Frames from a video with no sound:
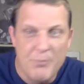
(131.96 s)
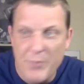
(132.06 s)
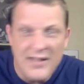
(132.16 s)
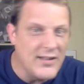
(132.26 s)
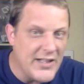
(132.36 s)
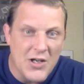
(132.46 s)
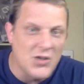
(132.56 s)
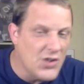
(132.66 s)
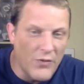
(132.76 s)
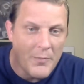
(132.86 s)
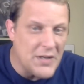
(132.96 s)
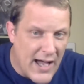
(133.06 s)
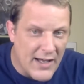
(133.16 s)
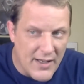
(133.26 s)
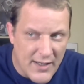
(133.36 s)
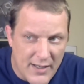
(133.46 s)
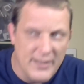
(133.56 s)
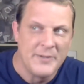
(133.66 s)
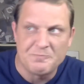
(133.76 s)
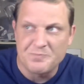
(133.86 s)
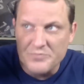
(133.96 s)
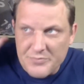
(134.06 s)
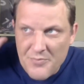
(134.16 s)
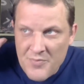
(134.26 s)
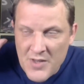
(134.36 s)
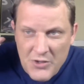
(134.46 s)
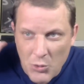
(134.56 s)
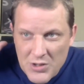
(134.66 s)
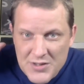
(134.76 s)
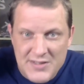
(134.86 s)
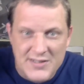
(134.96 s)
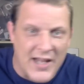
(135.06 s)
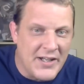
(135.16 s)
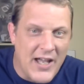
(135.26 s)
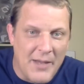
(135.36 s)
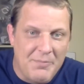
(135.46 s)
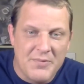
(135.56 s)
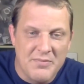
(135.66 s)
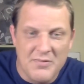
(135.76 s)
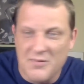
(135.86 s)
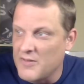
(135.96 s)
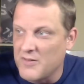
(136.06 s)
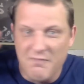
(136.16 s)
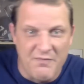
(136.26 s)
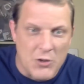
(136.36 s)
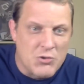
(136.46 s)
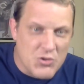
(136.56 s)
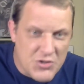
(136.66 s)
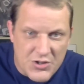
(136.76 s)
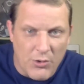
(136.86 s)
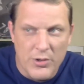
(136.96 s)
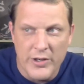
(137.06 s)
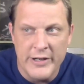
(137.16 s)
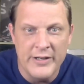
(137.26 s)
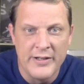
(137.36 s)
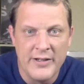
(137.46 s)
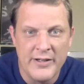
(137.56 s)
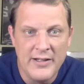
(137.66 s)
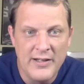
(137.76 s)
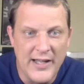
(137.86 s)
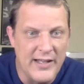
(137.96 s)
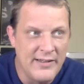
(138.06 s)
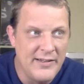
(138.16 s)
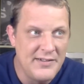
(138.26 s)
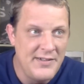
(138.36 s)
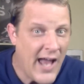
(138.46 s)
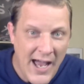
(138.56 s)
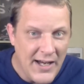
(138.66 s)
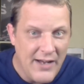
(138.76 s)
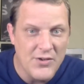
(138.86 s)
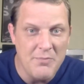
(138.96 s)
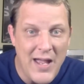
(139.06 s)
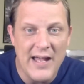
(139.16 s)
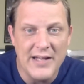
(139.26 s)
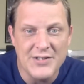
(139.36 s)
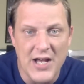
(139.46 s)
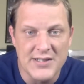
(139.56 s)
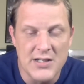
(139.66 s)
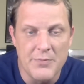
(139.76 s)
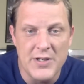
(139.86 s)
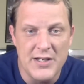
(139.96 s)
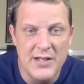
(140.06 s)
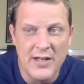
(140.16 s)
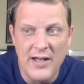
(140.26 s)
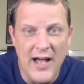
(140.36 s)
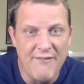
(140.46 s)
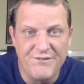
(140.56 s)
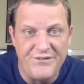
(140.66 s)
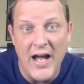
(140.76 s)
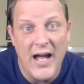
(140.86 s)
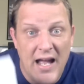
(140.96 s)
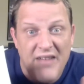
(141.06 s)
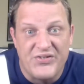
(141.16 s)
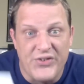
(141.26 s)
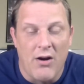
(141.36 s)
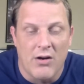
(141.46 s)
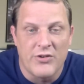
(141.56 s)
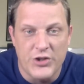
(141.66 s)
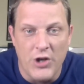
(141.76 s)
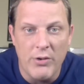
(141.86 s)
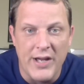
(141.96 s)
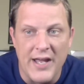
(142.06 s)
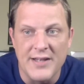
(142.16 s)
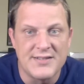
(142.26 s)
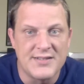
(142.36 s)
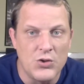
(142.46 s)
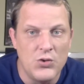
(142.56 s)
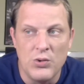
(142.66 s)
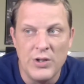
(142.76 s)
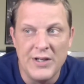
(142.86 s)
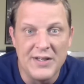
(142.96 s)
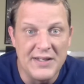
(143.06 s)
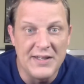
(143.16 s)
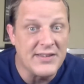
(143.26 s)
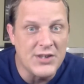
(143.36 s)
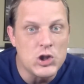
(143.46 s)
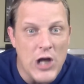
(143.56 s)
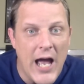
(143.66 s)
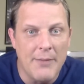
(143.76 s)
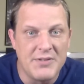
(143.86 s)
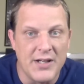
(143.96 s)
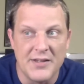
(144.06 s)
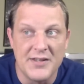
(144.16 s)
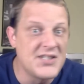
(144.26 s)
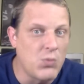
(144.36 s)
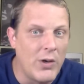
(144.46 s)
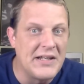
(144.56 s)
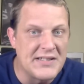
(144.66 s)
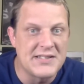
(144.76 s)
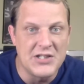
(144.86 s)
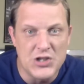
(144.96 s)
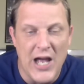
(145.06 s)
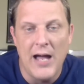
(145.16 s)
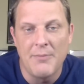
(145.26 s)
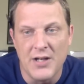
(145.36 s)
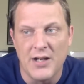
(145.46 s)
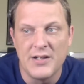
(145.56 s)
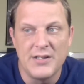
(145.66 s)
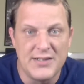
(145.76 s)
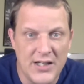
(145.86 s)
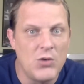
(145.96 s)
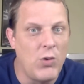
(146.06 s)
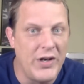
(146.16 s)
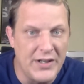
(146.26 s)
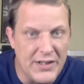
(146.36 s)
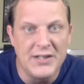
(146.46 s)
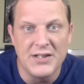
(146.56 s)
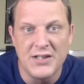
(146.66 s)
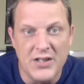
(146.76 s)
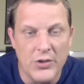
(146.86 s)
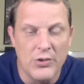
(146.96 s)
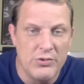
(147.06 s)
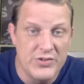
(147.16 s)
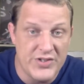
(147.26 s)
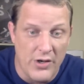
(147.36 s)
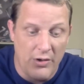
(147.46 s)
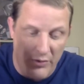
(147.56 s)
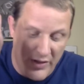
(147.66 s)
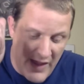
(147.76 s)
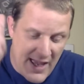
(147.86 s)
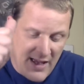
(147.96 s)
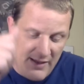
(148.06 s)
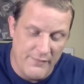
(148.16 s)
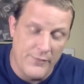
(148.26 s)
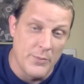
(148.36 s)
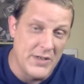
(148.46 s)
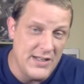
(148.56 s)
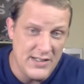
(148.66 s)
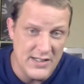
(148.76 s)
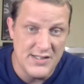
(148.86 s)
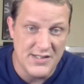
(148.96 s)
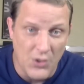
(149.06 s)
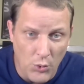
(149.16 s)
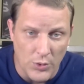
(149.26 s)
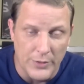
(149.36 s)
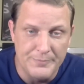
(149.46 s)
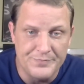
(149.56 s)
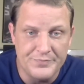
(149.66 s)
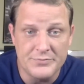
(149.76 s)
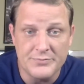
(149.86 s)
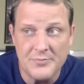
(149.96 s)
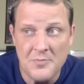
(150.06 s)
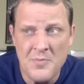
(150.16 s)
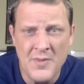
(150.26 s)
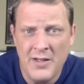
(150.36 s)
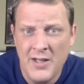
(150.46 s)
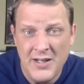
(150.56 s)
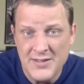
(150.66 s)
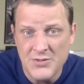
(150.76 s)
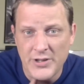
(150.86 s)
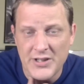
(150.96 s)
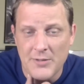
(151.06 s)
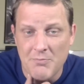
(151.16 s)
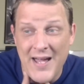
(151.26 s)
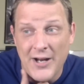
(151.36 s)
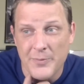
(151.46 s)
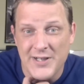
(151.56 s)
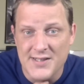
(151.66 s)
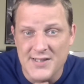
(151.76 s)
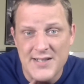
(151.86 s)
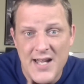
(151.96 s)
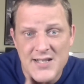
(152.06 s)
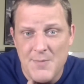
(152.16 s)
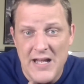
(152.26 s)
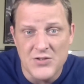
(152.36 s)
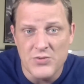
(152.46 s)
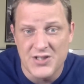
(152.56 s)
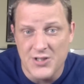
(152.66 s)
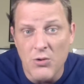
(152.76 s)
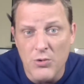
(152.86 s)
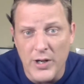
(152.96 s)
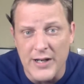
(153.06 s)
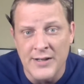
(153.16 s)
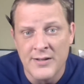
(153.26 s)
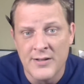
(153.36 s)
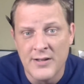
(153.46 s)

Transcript: Bayley goes over Bianca. You're setting up future story. Like not every match has to be a five star showcase to get the job done. This one gets the job done. It did what it needed to do. So that for me is cool. It really didn't matter because the next match was so great.